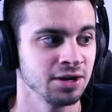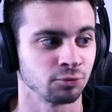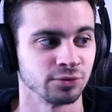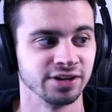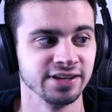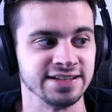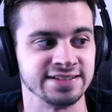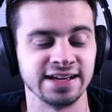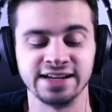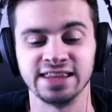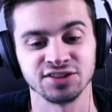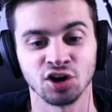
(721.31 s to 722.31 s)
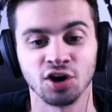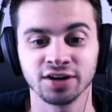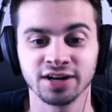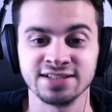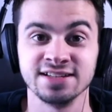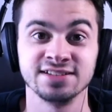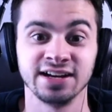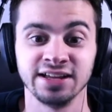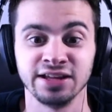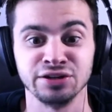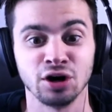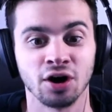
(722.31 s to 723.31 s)
Ridley's getting the targets, he's getting
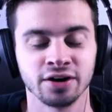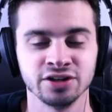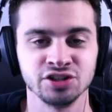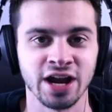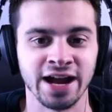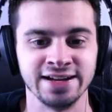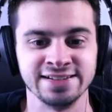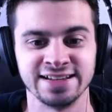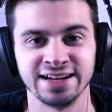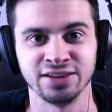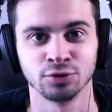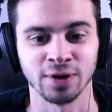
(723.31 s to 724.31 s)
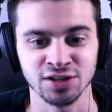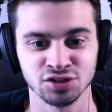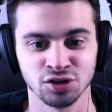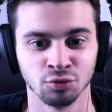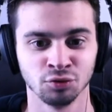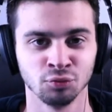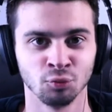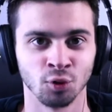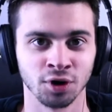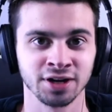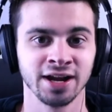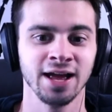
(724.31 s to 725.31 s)
the yardage, and he's getting the red zone
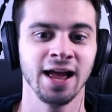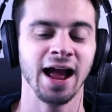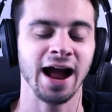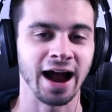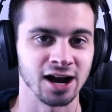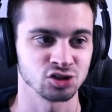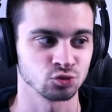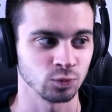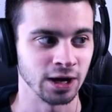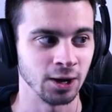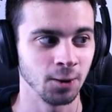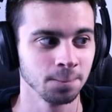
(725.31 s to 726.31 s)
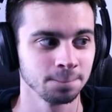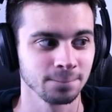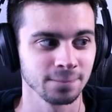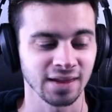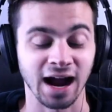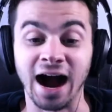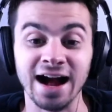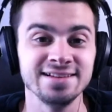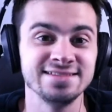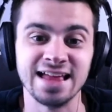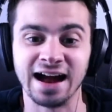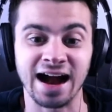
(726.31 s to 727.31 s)
work as well.
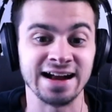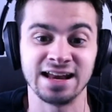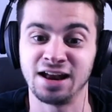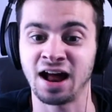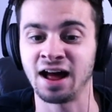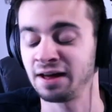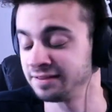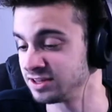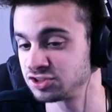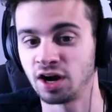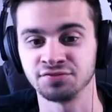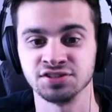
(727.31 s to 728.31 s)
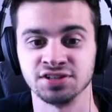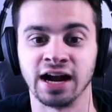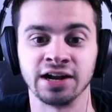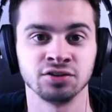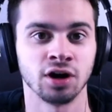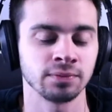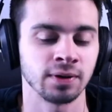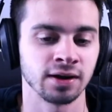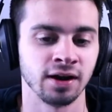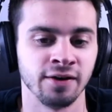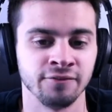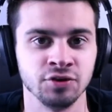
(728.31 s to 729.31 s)
This offseason, I talked about it
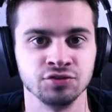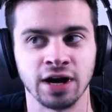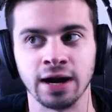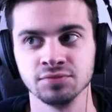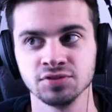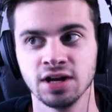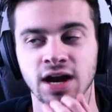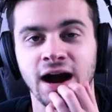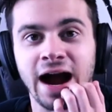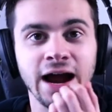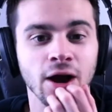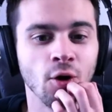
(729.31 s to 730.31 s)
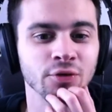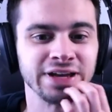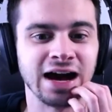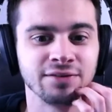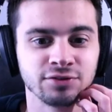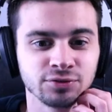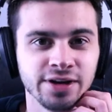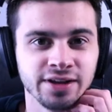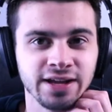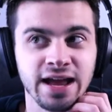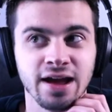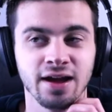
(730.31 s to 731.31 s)
a few times. I owned Calvin
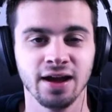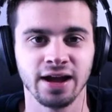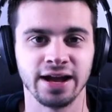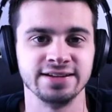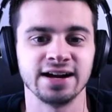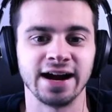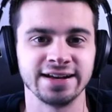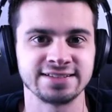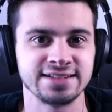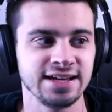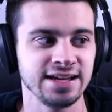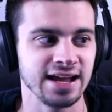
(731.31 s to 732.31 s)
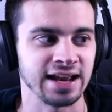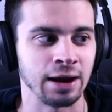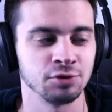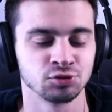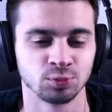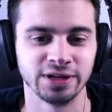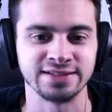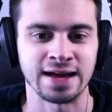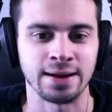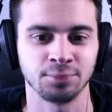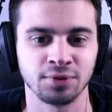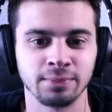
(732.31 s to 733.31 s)
Ridley in Dynasty, and I was really
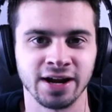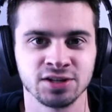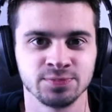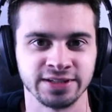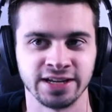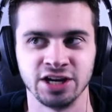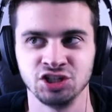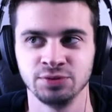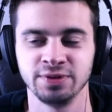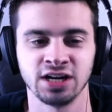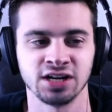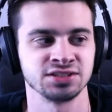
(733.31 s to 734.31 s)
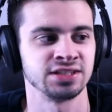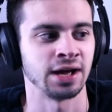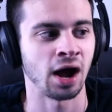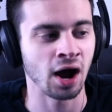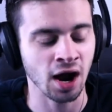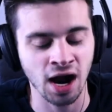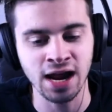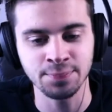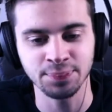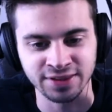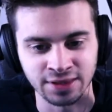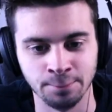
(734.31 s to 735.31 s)
tempering my expectation because the
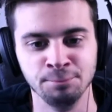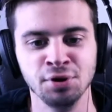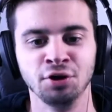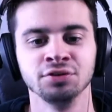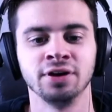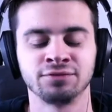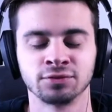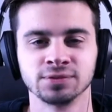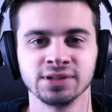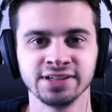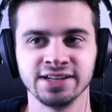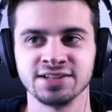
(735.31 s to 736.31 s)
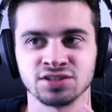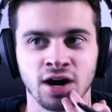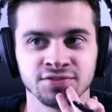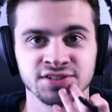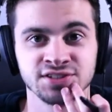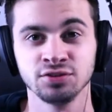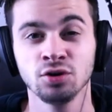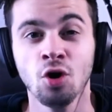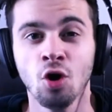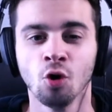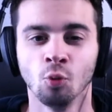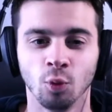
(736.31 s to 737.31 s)
hype and the build-up for Ridley this offseason
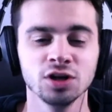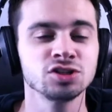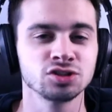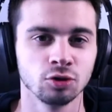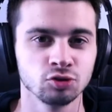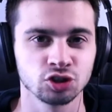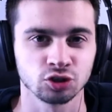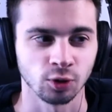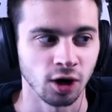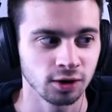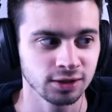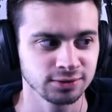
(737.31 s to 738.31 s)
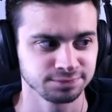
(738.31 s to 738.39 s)
was so strong.